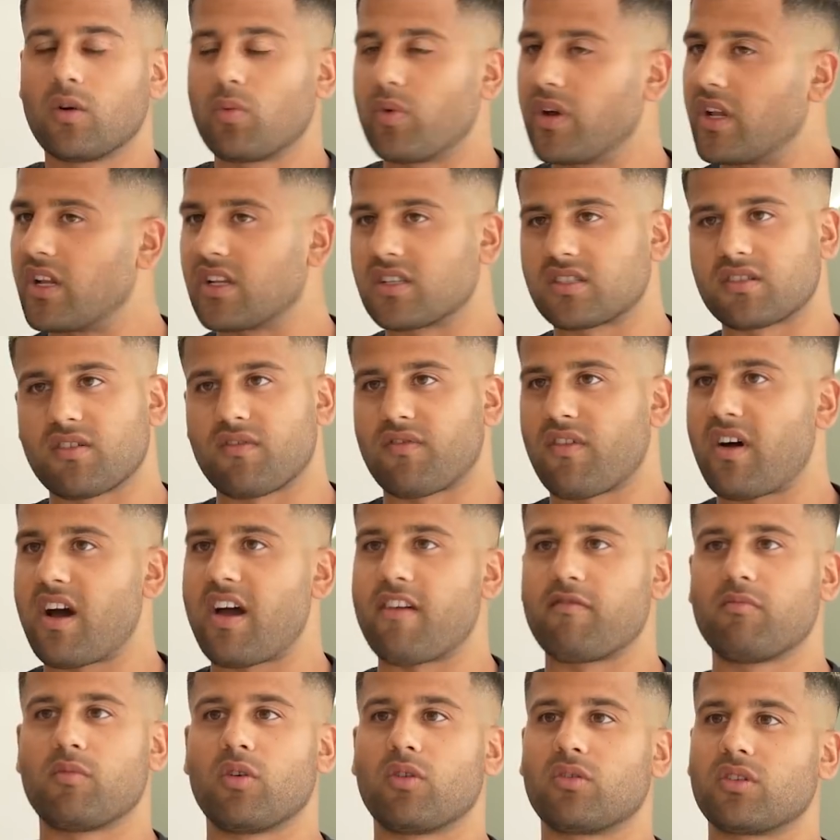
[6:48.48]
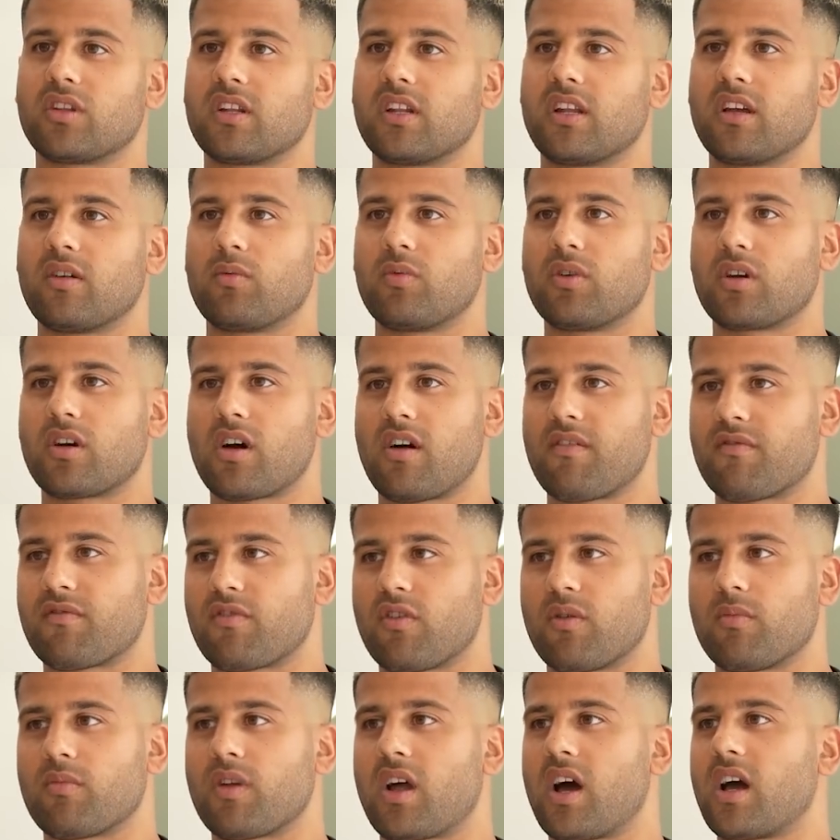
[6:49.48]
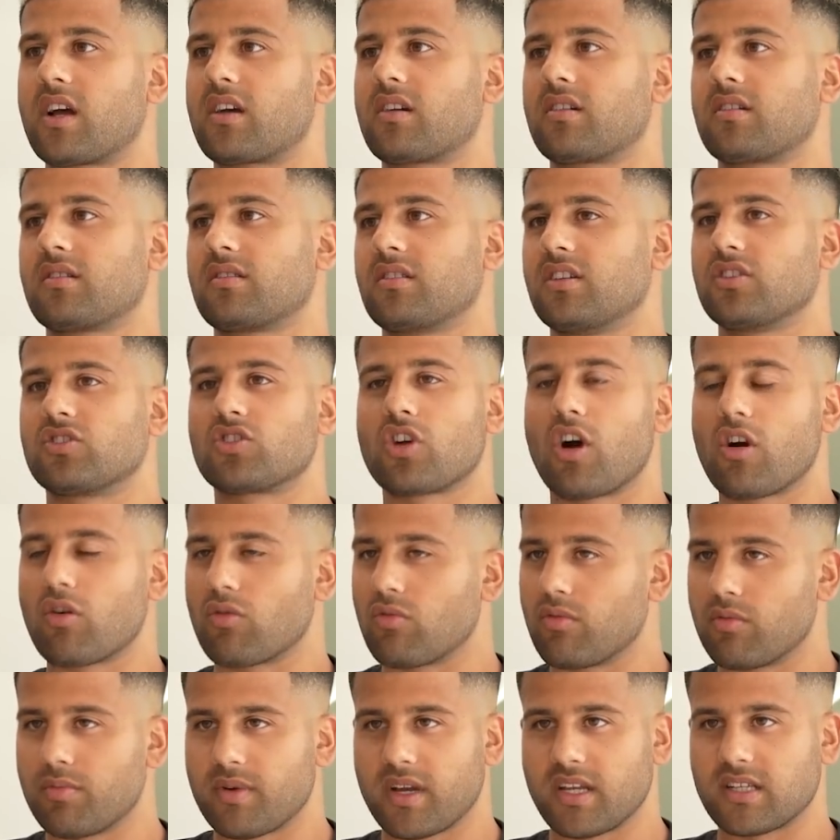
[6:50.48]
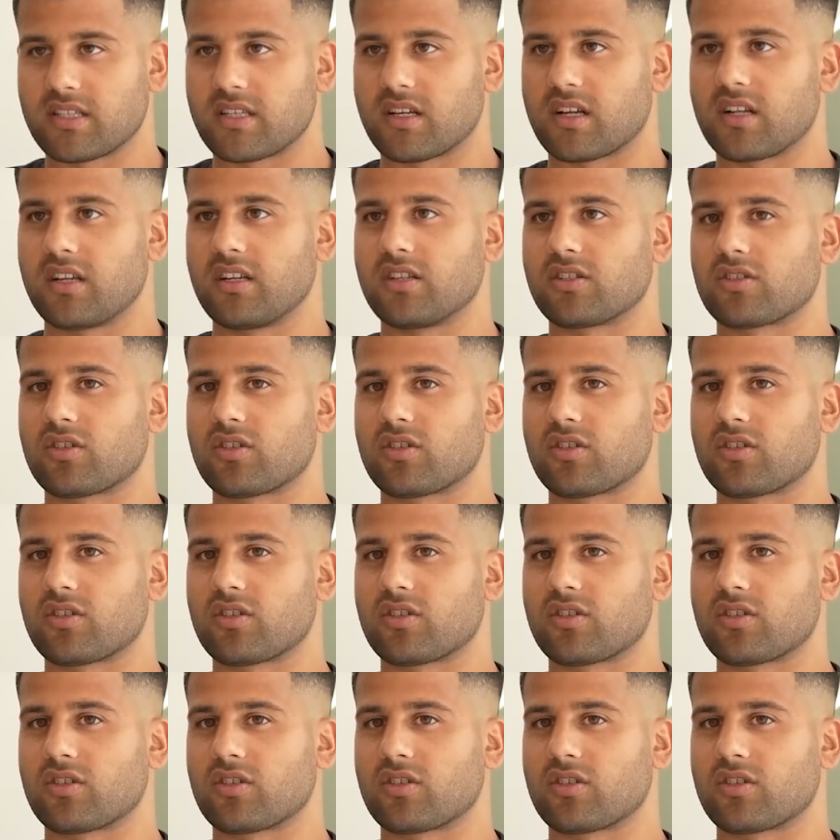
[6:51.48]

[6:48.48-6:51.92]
we're in the survive mode, innit? We come from like the jungle basically.